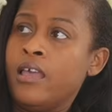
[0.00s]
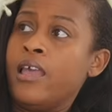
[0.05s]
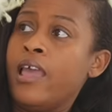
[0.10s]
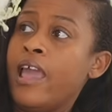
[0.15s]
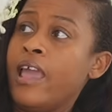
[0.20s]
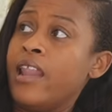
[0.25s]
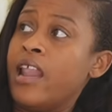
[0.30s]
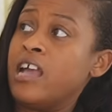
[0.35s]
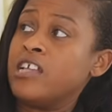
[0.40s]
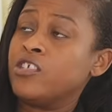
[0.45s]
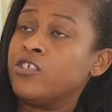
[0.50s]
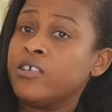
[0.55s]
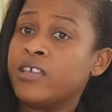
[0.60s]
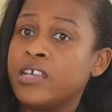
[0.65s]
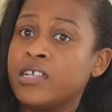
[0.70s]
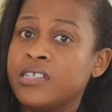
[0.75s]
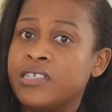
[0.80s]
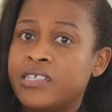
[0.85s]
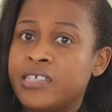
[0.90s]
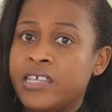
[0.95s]
and as you
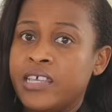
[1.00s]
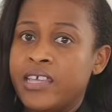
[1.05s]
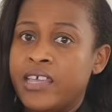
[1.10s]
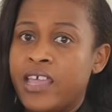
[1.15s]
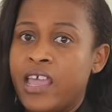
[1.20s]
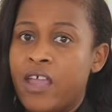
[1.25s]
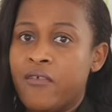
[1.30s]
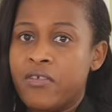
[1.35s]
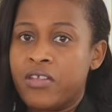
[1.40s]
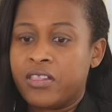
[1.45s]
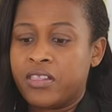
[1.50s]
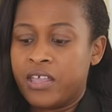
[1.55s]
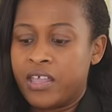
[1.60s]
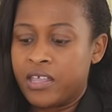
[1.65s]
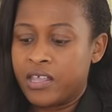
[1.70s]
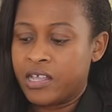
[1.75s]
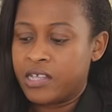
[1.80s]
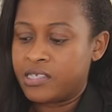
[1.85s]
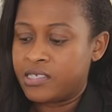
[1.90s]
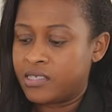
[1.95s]
can see, everything
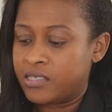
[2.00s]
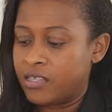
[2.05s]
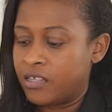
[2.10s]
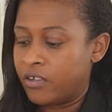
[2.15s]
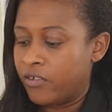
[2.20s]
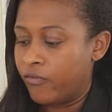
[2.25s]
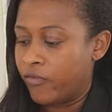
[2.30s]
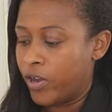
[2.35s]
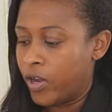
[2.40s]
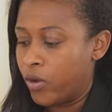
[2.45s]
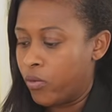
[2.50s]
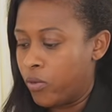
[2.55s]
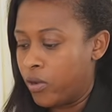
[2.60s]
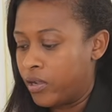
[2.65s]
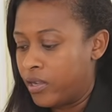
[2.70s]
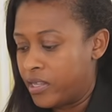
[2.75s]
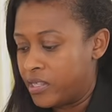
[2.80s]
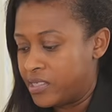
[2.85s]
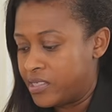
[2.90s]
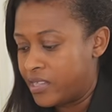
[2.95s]
is still very well
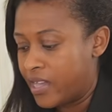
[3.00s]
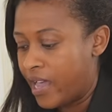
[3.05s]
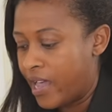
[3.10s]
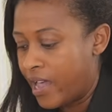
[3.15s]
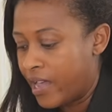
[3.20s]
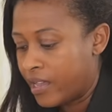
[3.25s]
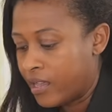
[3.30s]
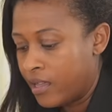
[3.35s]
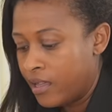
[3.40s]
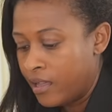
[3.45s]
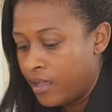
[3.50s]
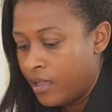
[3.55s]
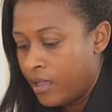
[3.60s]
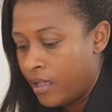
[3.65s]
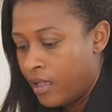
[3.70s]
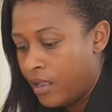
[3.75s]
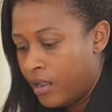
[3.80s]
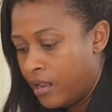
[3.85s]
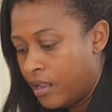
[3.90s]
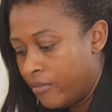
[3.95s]
intact.
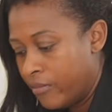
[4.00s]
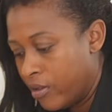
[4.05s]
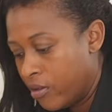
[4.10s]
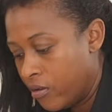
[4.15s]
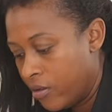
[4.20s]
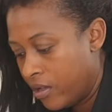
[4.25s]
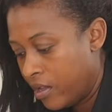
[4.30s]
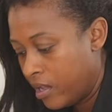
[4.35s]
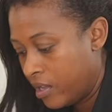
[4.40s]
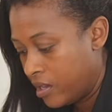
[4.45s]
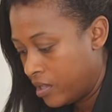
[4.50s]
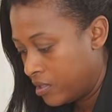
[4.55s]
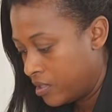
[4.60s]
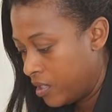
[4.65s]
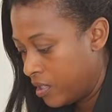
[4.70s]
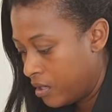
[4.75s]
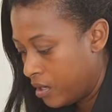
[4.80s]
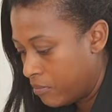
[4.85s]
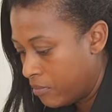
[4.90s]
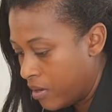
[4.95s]
Let me go ahead and
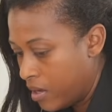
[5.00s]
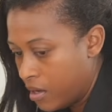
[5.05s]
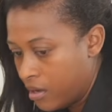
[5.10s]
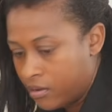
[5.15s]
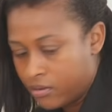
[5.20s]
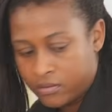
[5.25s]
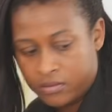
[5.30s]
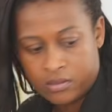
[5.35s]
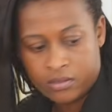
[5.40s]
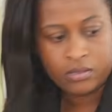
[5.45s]
take them out.